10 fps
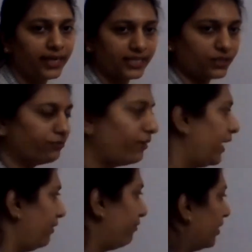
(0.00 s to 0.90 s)
Yes,
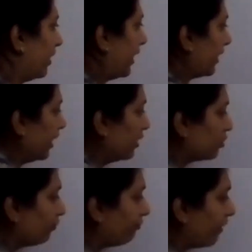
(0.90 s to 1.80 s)
5, correct.
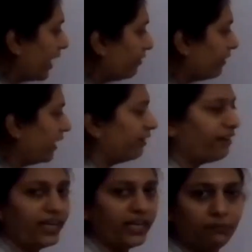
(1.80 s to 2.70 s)
So 5 and
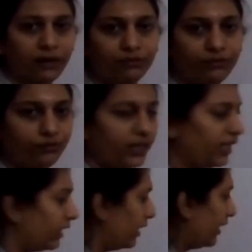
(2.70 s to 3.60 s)
divided by
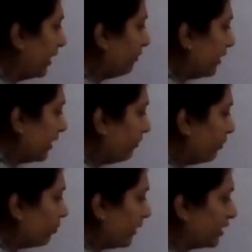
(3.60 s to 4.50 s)
50, it will give
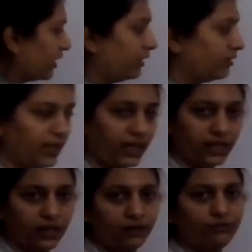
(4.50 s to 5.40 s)
you question
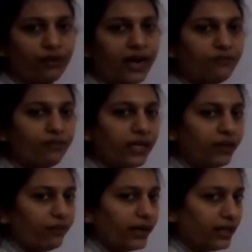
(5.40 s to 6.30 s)
3. 5
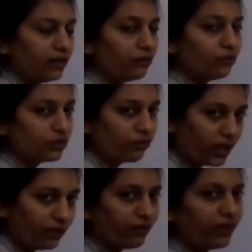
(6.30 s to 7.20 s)
and divided,
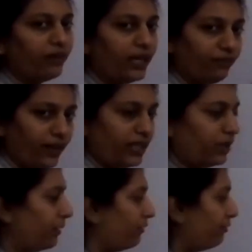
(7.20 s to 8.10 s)
45 and
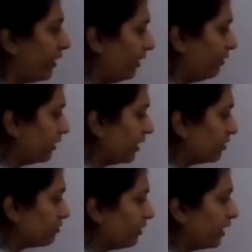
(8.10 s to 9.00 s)
divided by 5,
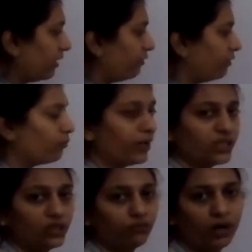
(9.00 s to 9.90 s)
this will give you
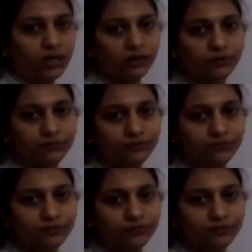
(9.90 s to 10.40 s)
question what?